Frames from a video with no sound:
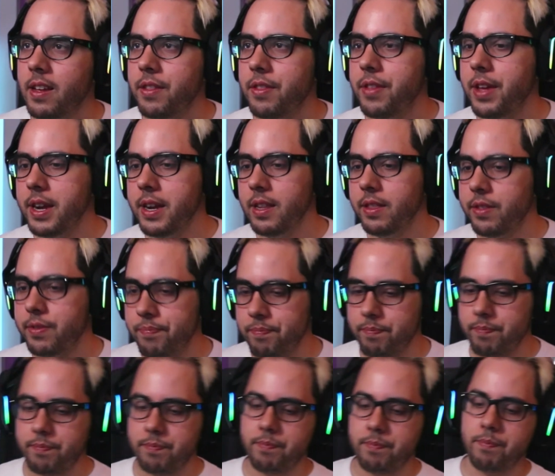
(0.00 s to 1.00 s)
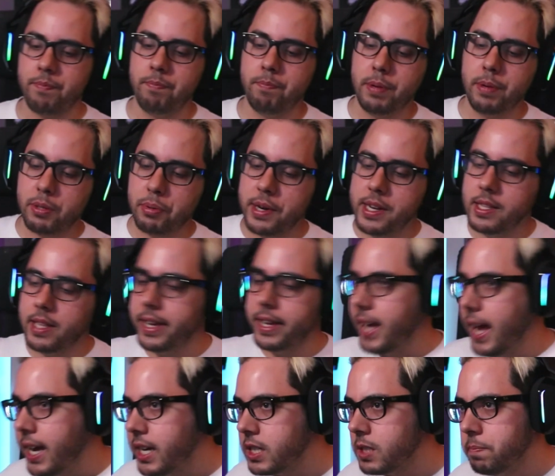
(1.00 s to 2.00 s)
between like
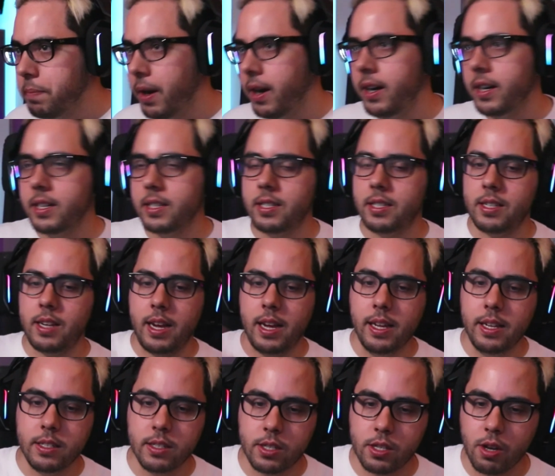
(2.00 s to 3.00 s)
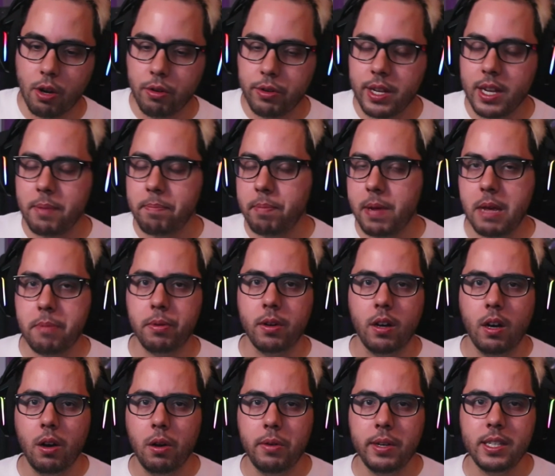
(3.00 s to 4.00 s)
Xbox and Sony, people
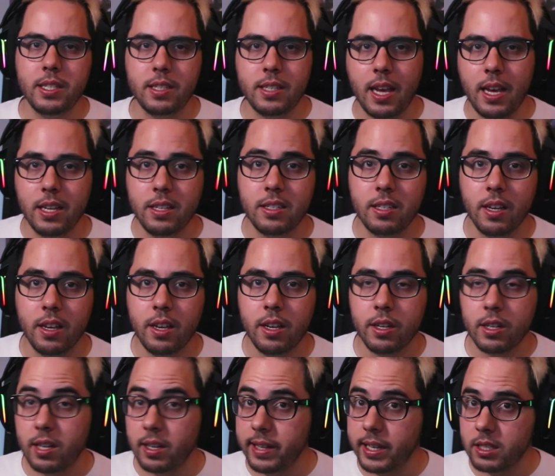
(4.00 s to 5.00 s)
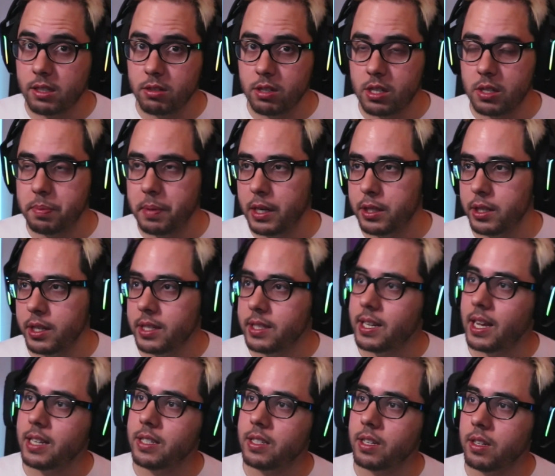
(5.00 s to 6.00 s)
always collectors especially
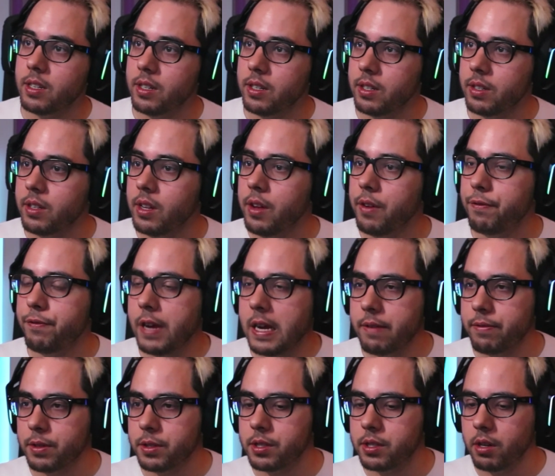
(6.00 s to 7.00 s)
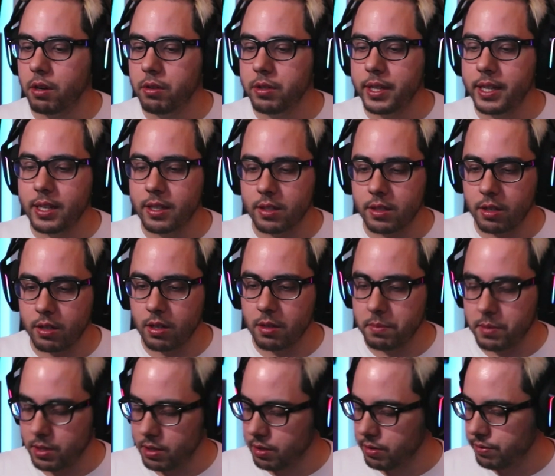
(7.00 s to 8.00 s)
tend to favor Sony in
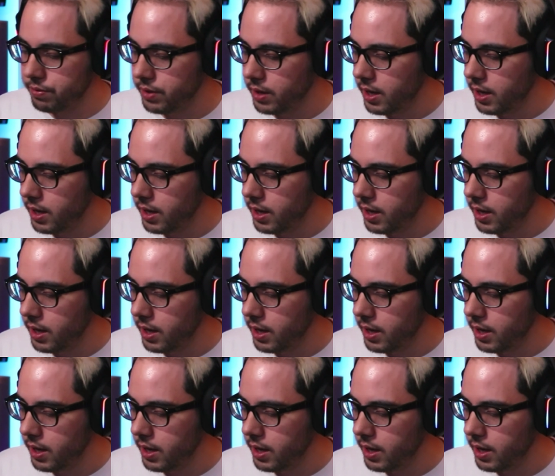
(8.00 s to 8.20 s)
terms of